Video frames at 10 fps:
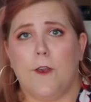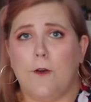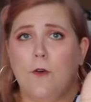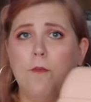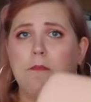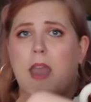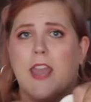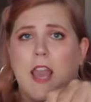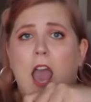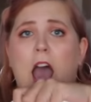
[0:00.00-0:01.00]
you
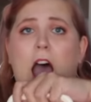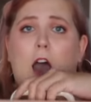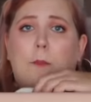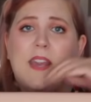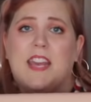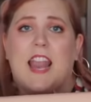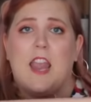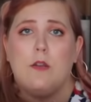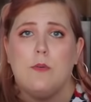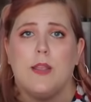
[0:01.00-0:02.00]
make, I'll be
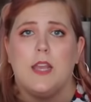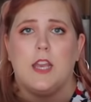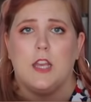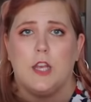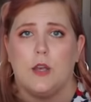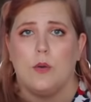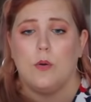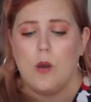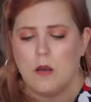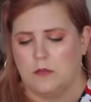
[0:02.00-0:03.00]
carrying
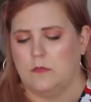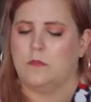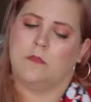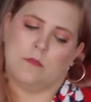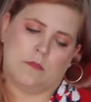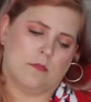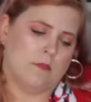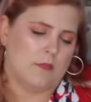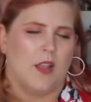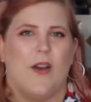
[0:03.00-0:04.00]
you.
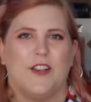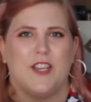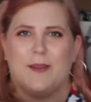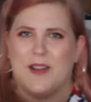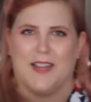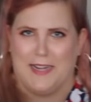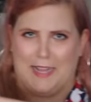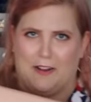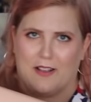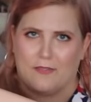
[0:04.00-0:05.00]
Actually, I'm not gonna
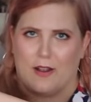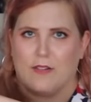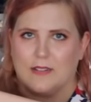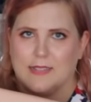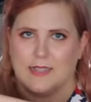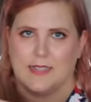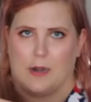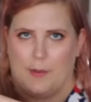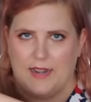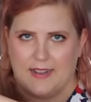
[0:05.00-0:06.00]
carry it forever. It's gonna sit
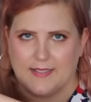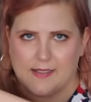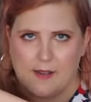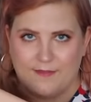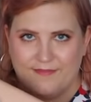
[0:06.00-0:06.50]
on my desk.